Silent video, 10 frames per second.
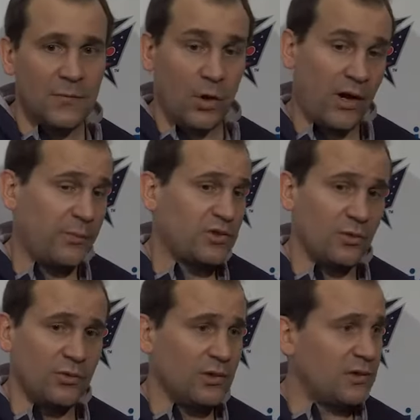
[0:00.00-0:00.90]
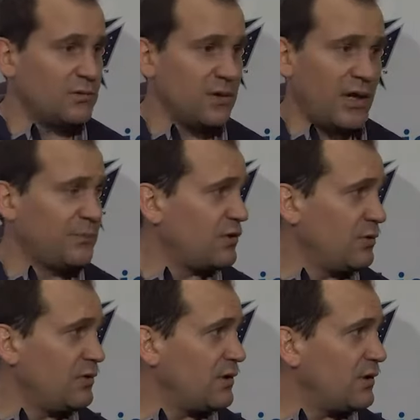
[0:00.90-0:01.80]
Oh, absolutely.
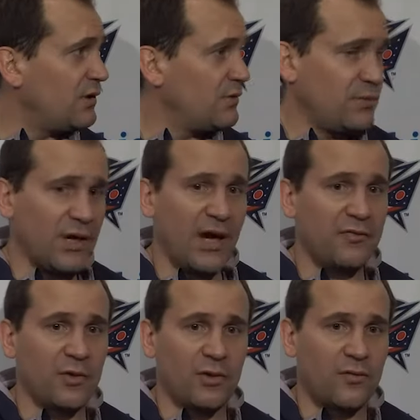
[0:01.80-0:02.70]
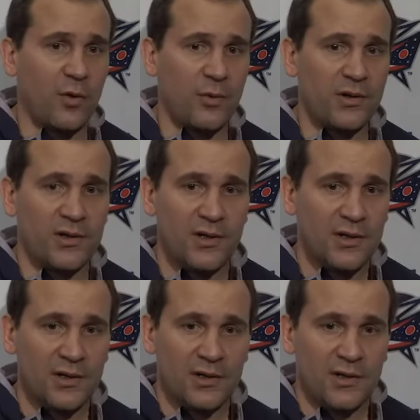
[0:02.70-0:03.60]
Absolutely. You have to look forward.
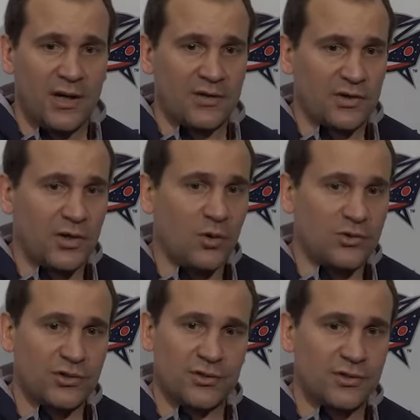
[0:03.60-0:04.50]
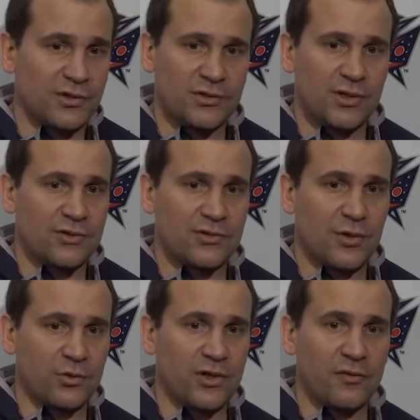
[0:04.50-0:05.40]
As a coach, it's
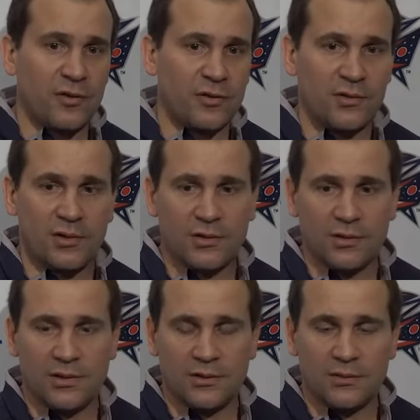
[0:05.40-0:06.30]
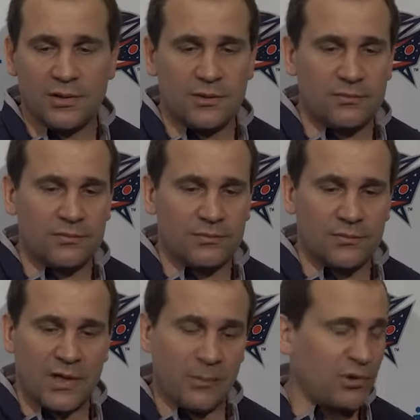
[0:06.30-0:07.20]
no different. You know, you
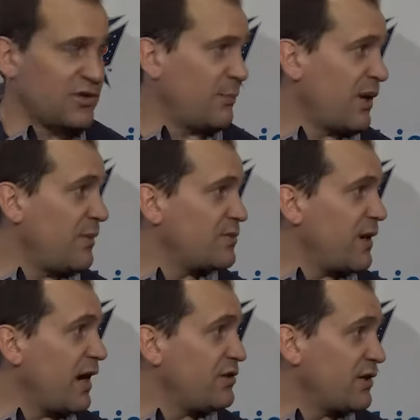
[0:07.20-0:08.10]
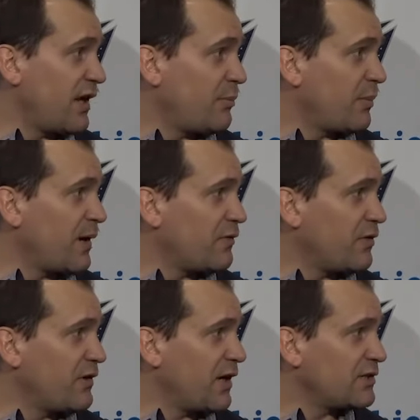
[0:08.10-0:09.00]
got to put some games behind you. You got to prepare
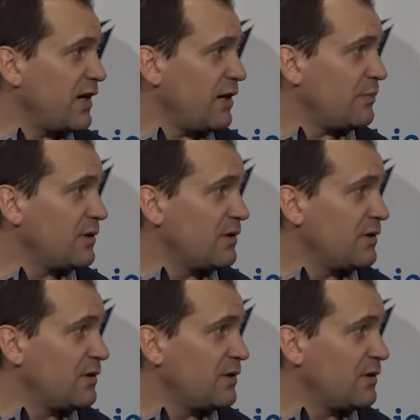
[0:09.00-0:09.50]
for the next game.